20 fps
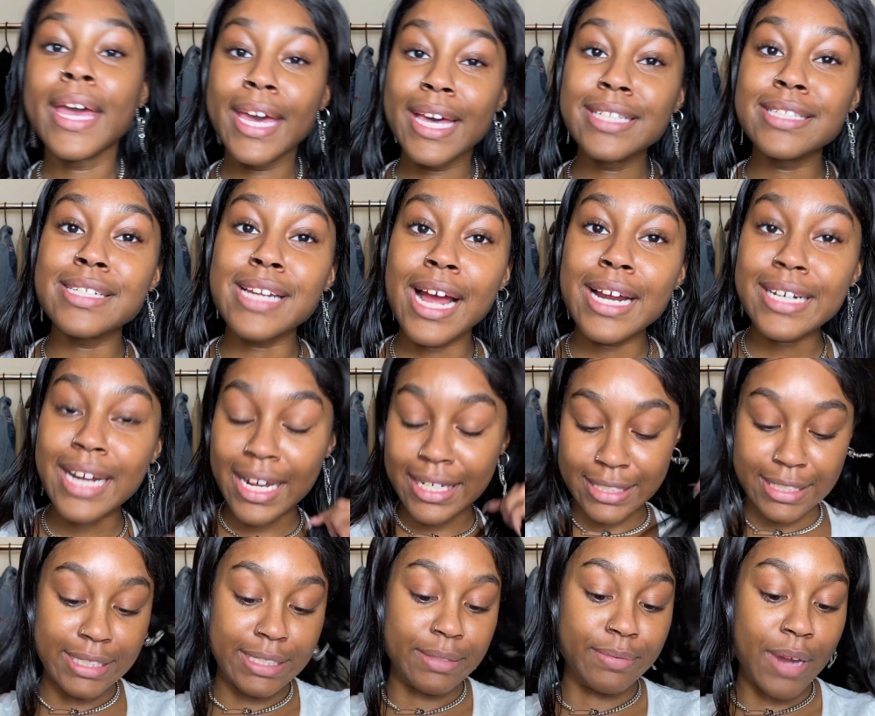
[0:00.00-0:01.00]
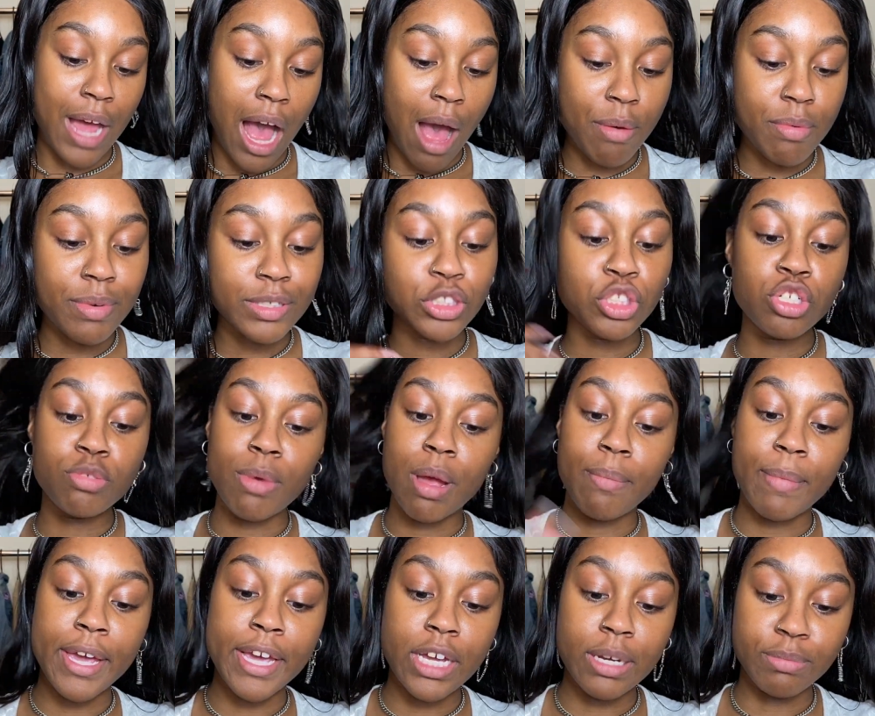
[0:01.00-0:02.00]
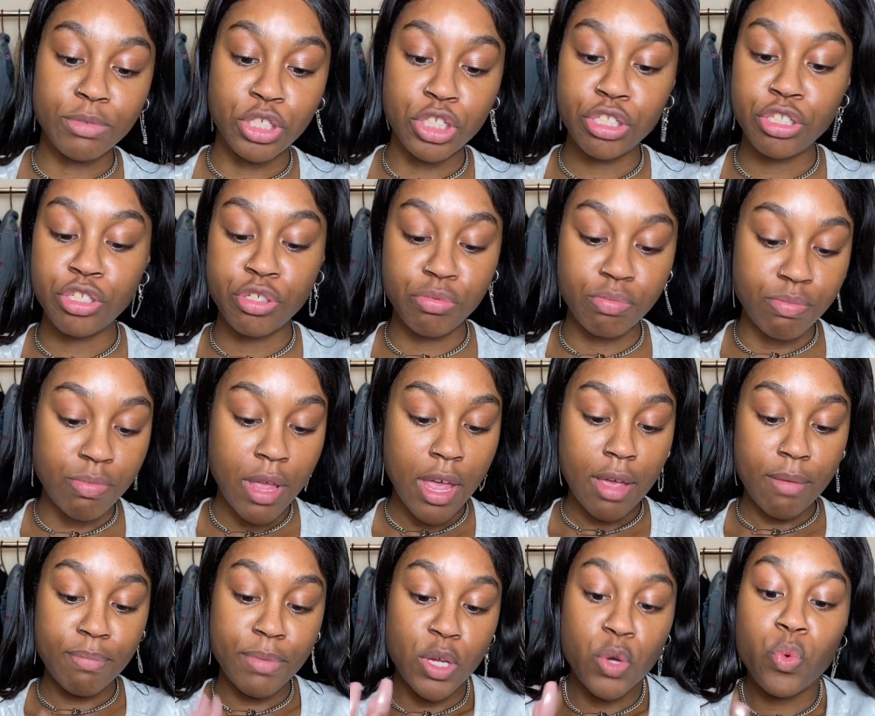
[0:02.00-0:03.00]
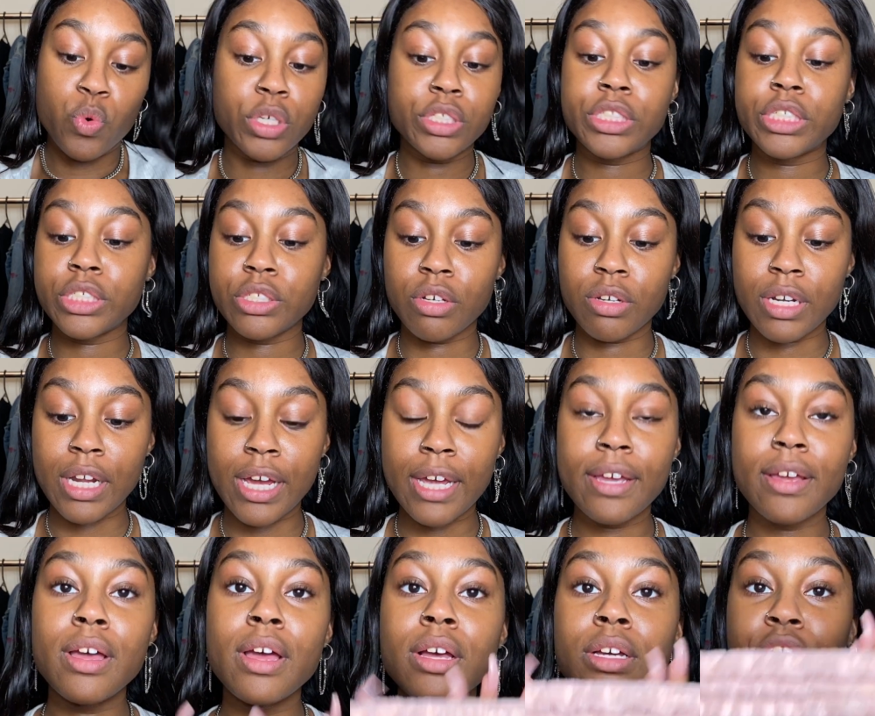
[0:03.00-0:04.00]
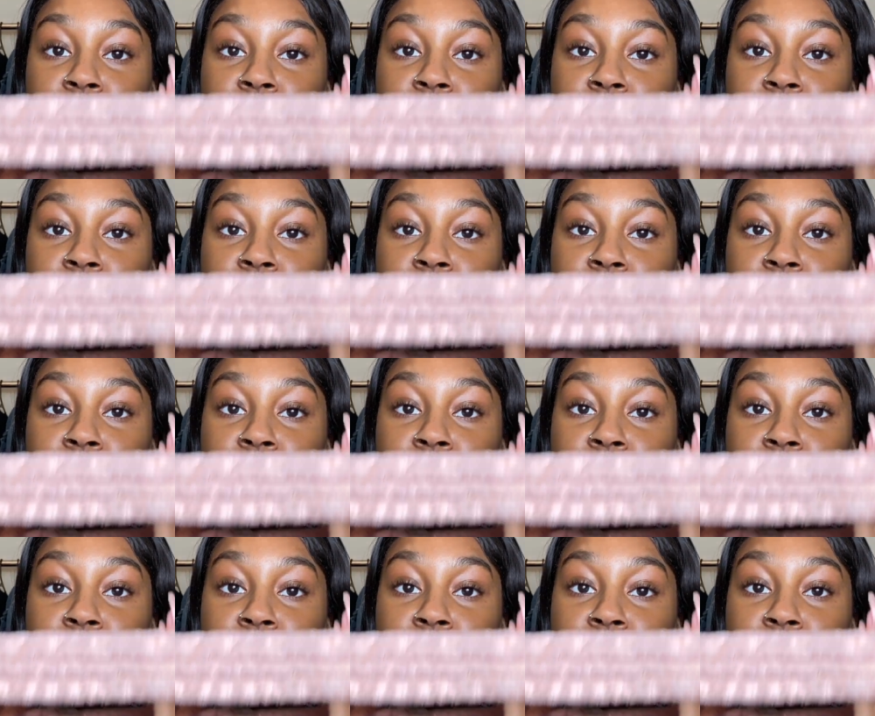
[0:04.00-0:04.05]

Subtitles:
It's 9:19. I'm about to do my makeup just to be quarantined all night,